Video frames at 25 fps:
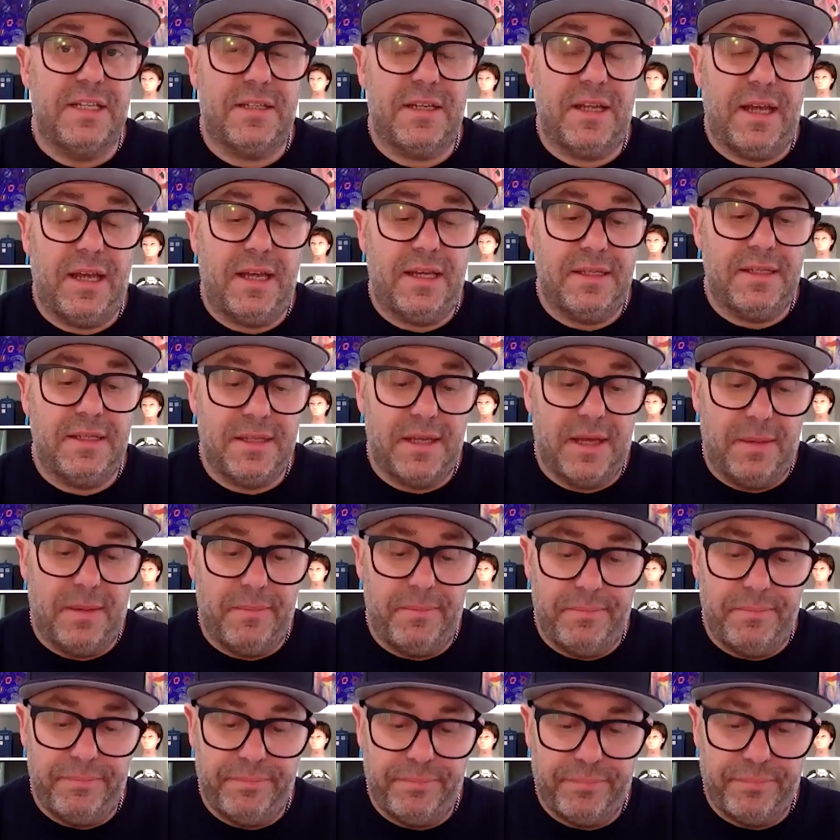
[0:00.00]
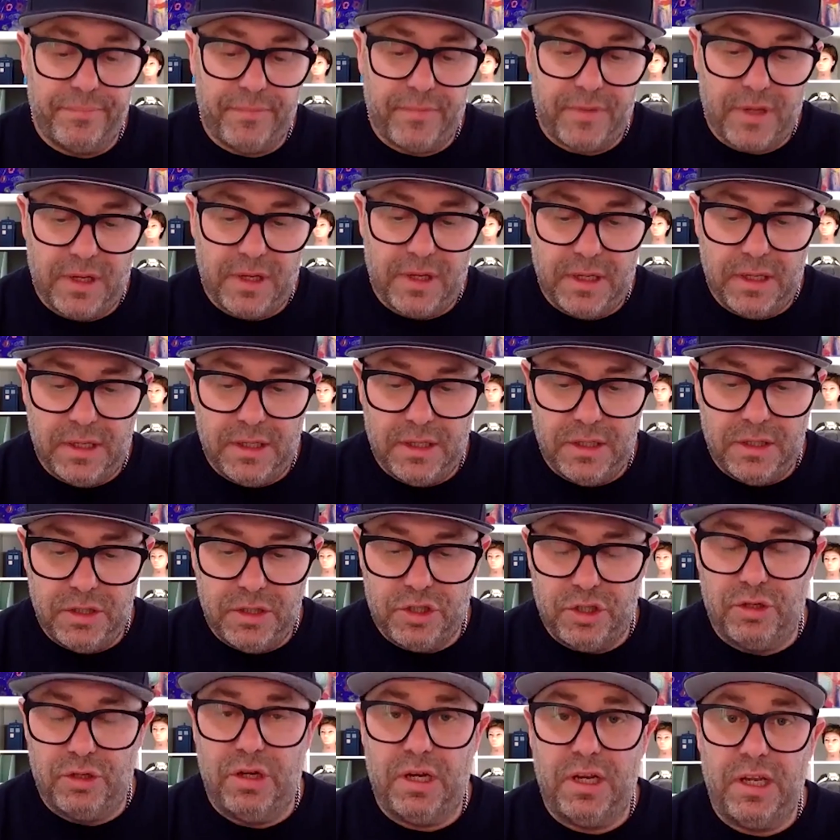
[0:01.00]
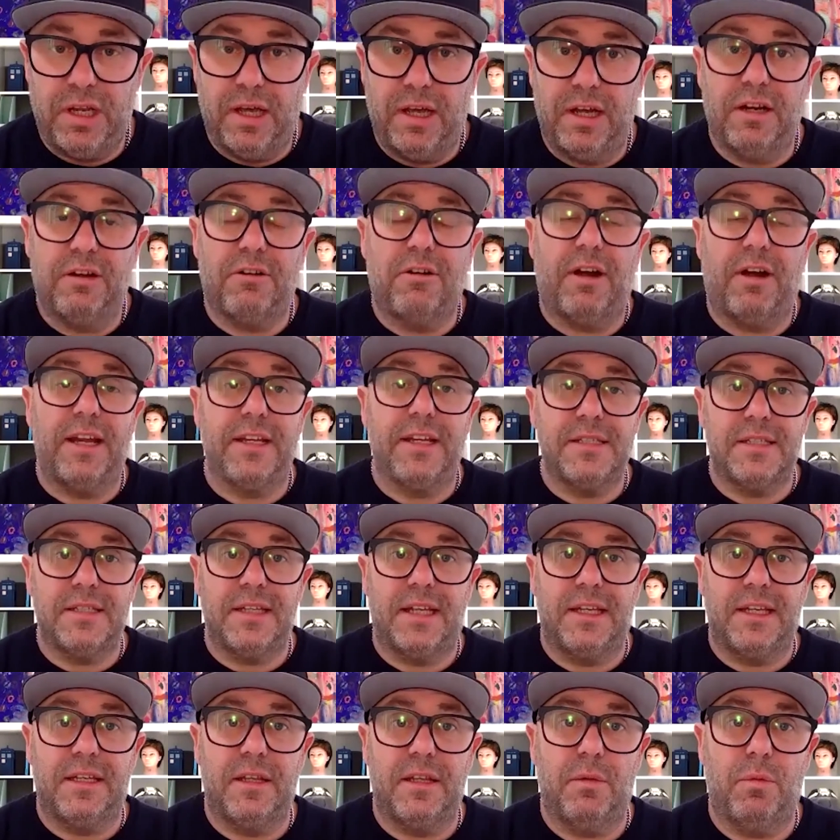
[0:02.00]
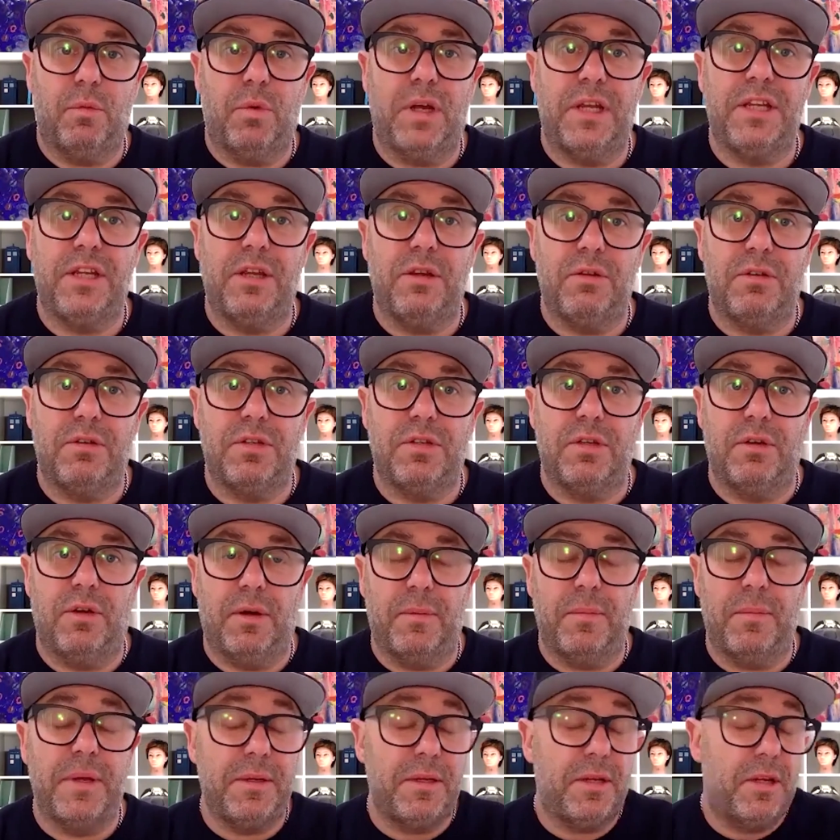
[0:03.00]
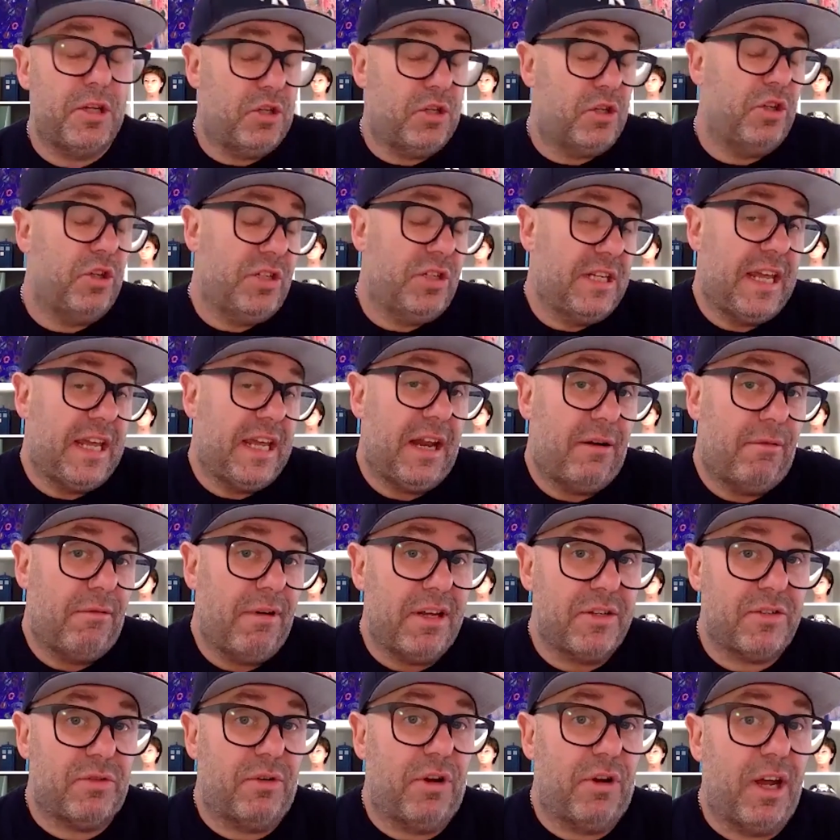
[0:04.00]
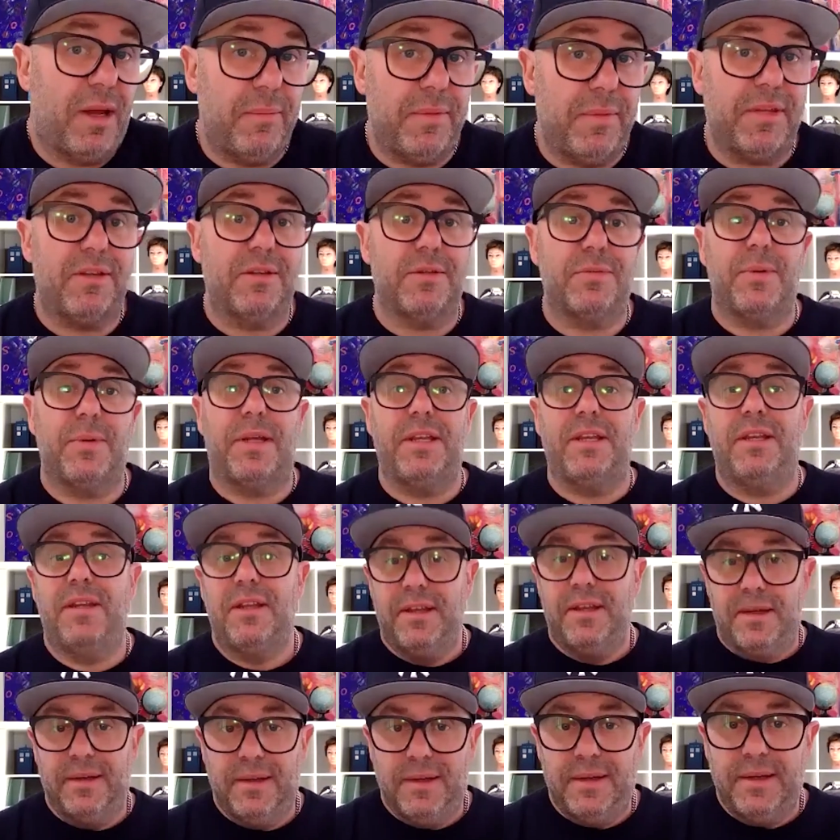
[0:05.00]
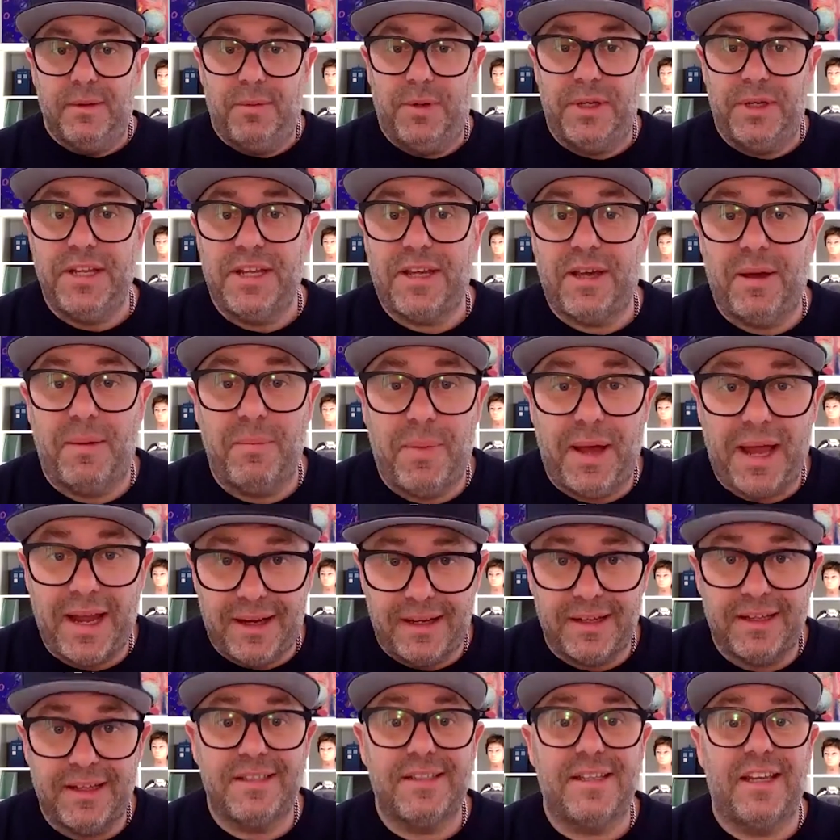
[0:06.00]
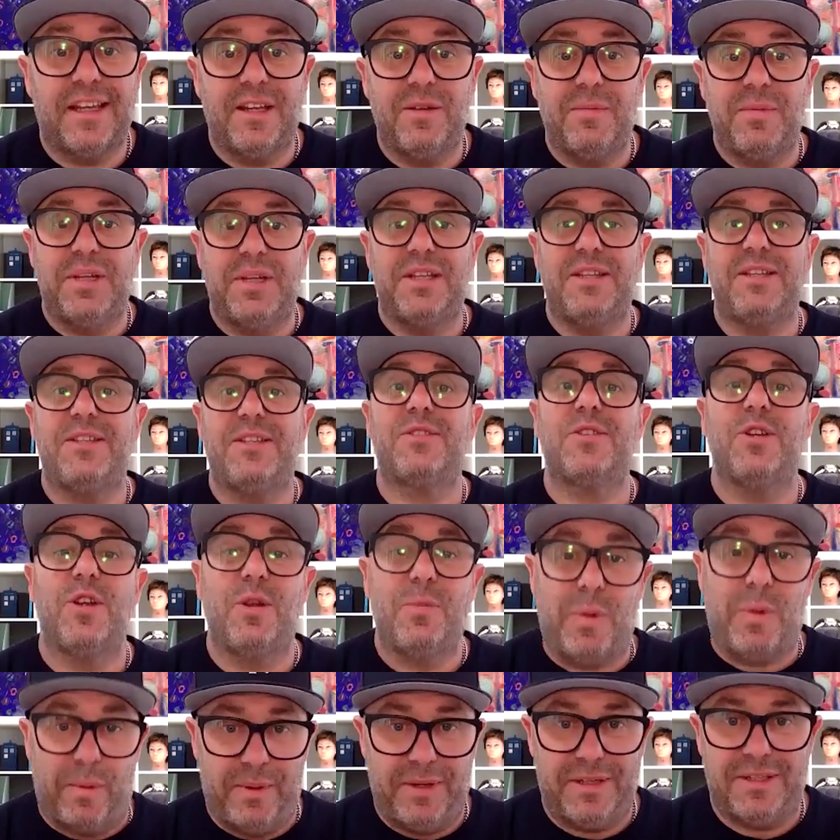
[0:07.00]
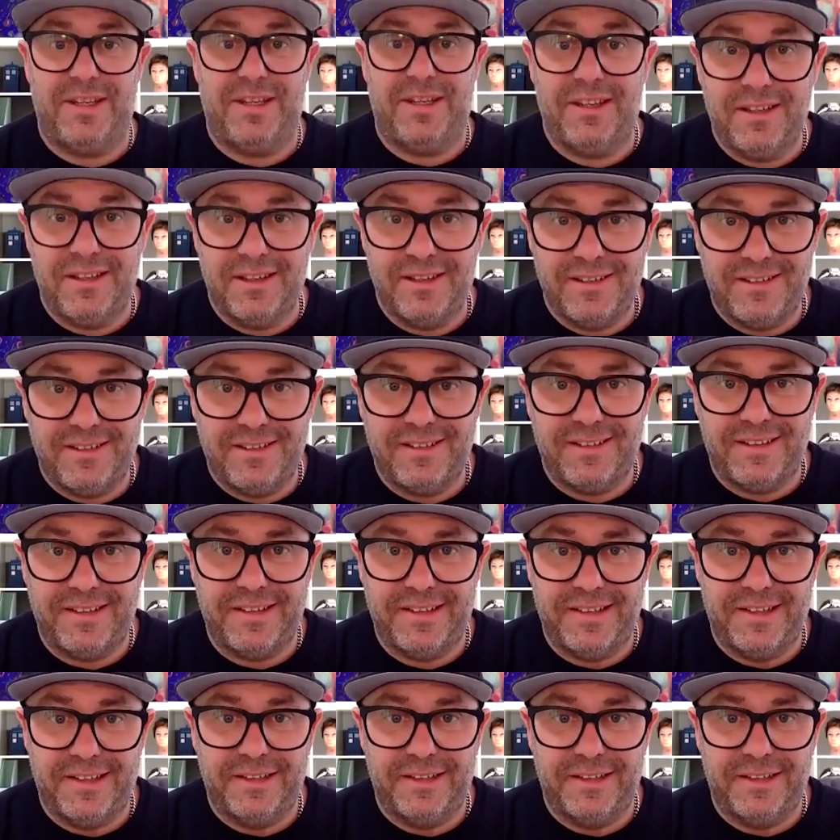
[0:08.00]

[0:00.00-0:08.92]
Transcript: as Julia and Grace said, that when you do, I mean, it's good to get a rest, right? Because when you come back, it's going to be super busy. You know.